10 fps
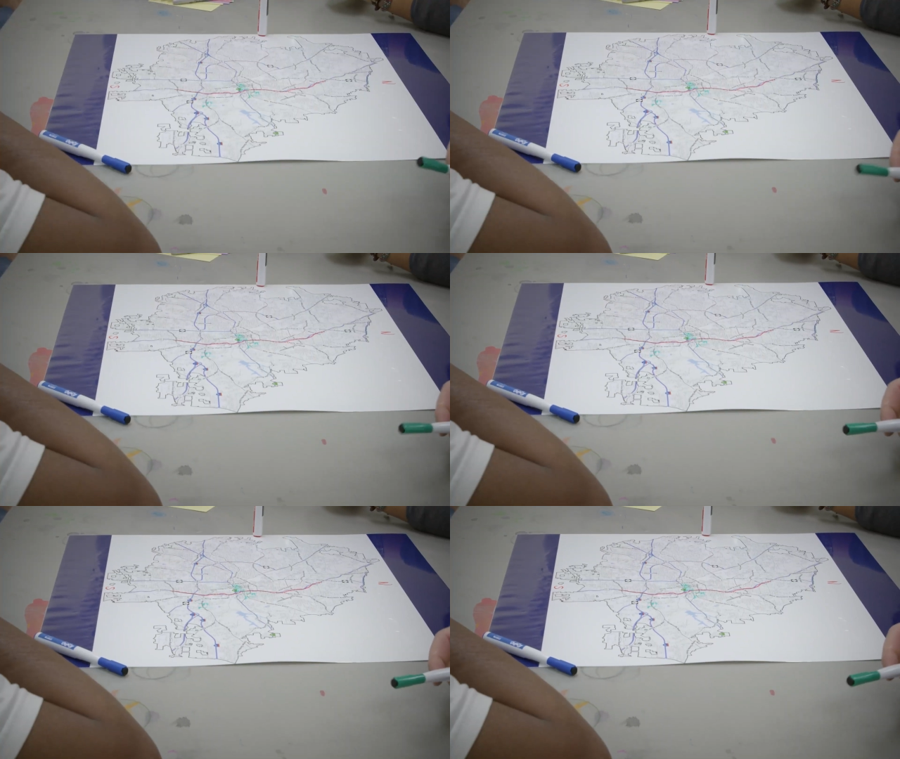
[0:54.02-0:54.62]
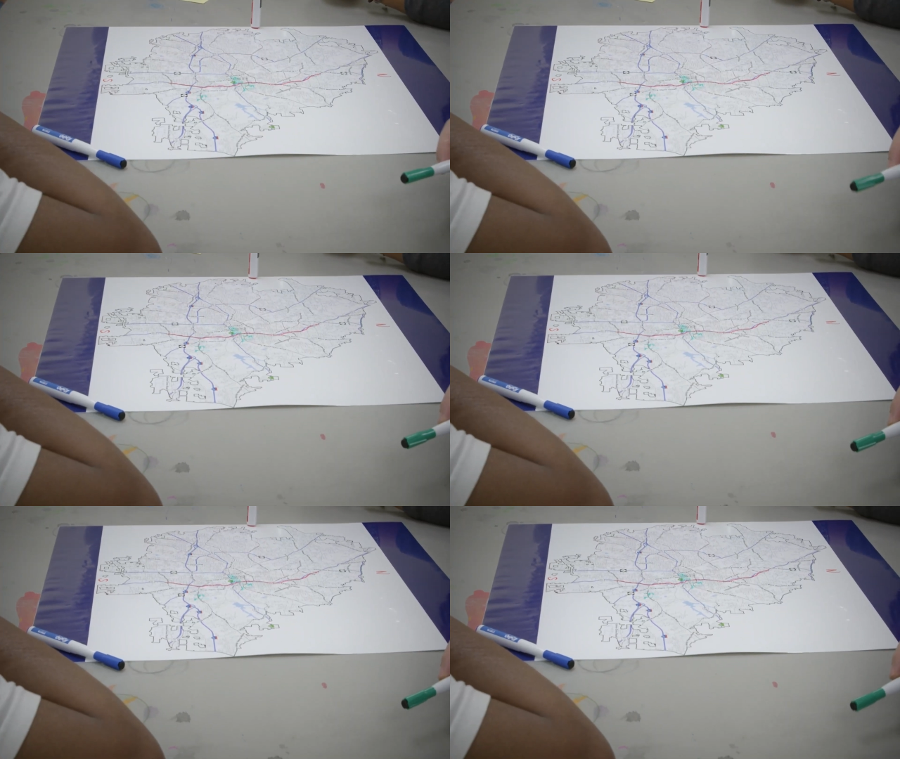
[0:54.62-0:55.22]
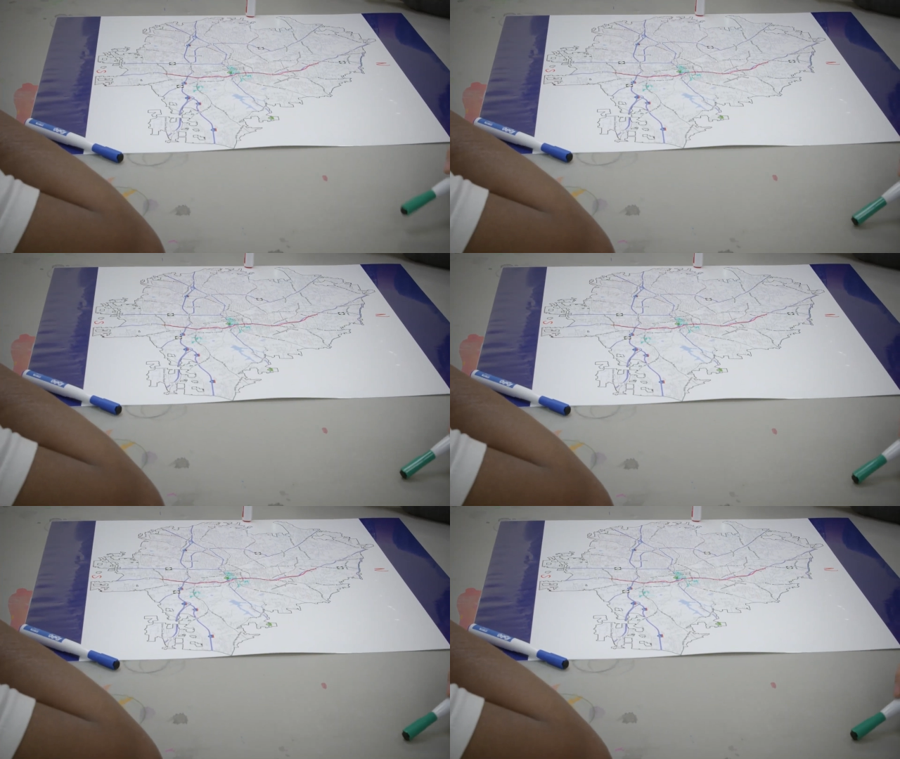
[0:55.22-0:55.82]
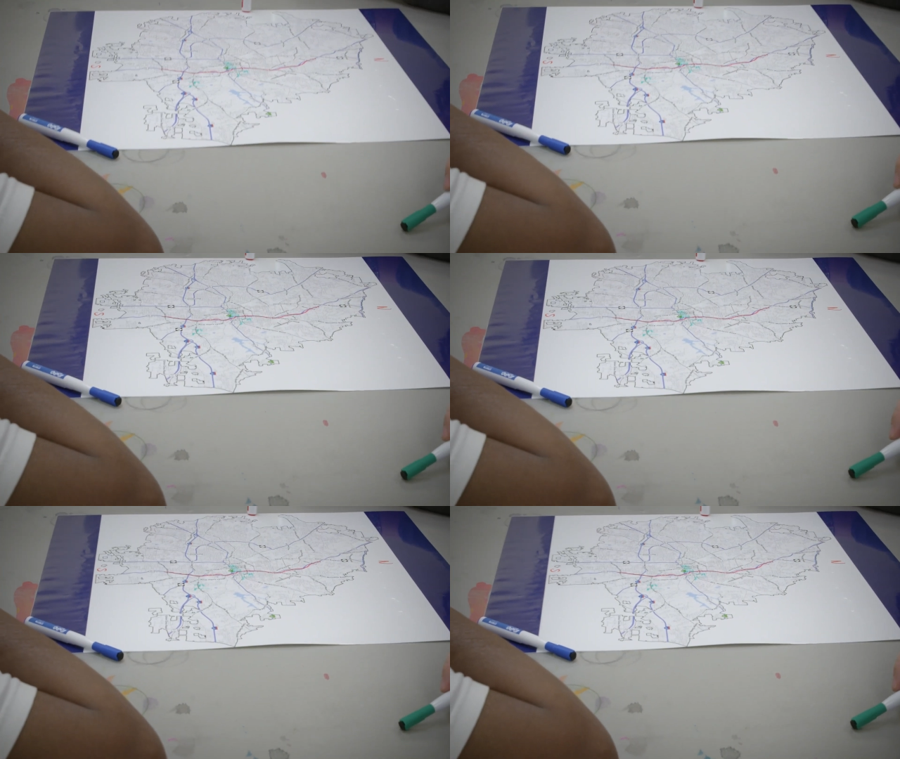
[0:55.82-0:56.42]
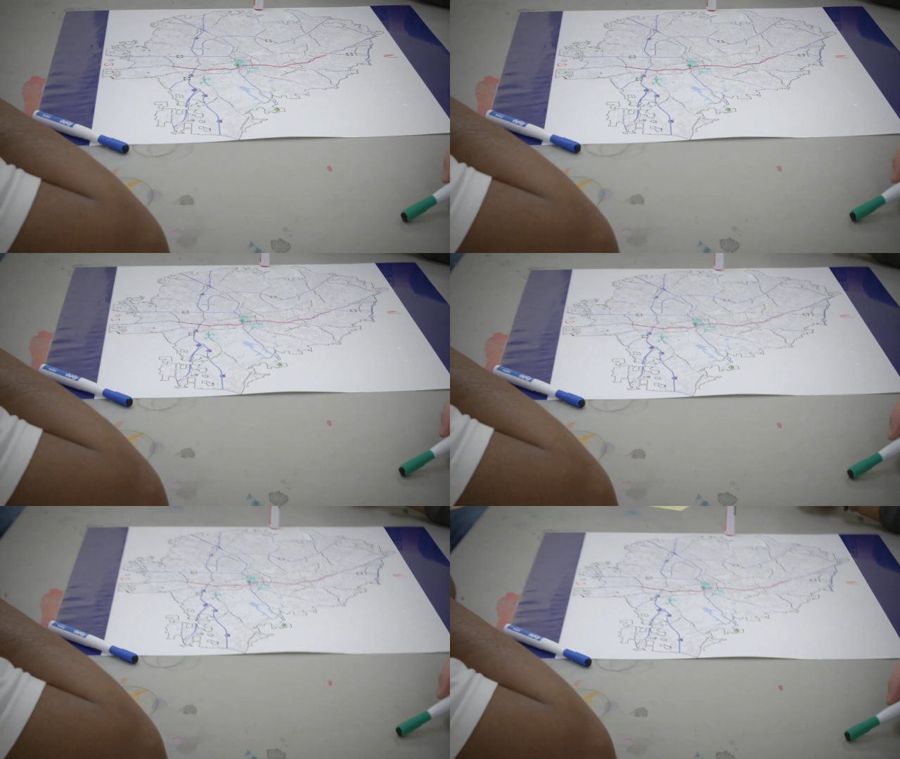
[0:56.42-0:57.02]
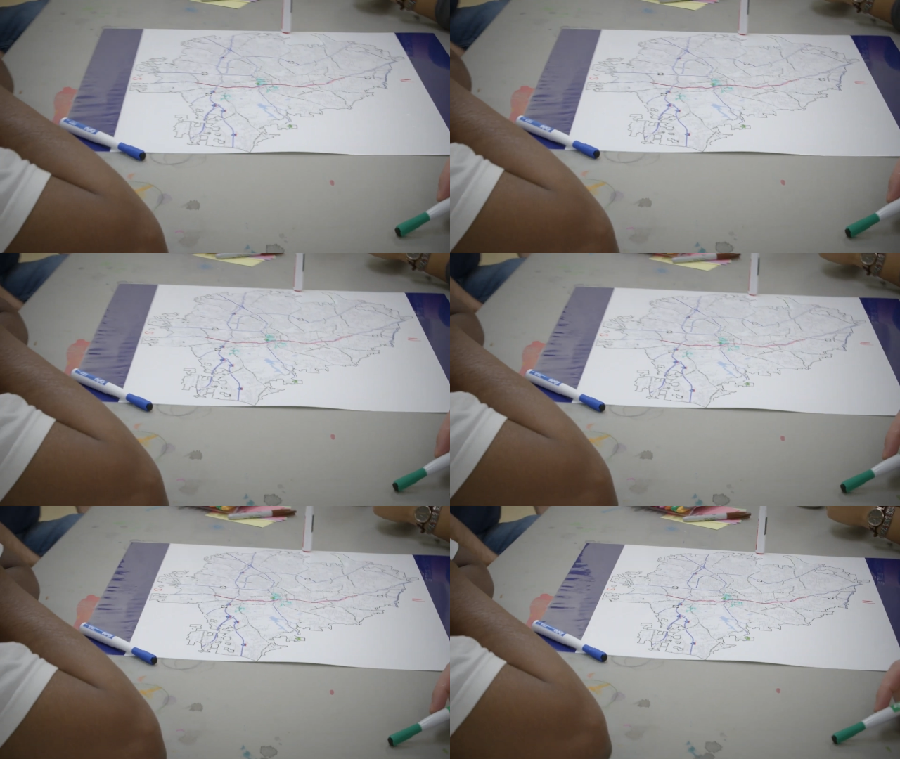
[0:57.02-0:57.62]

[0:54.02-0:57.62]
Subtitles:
No face is visible, so there are no lips to read.